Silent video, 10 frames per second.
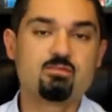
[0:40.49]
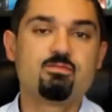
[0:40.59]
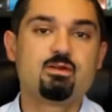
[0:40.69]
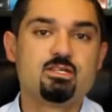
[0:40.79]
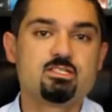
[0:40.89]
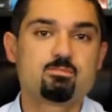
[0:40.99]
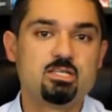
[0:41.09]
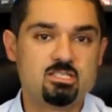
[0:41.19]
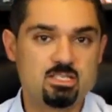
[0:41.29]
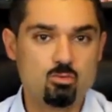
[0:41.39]
at various
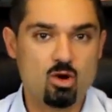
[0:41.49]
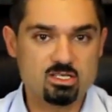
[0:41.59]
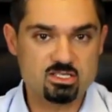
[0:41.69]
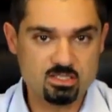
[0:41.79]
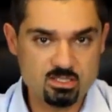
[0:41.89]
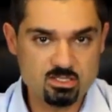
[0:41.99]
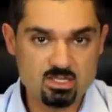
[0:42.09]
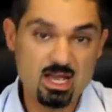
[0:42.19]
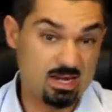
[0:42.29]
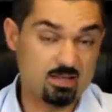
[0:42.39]

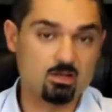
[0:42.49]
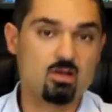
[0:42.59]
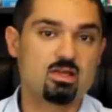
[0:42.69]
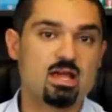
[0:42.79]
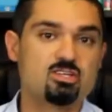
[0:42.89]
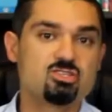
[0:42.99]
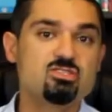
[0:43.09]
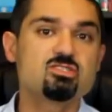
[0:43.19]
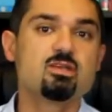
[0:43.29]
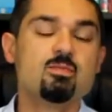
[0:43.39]
PCYCs and other
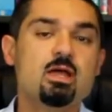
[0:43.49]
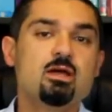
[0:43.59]
locations.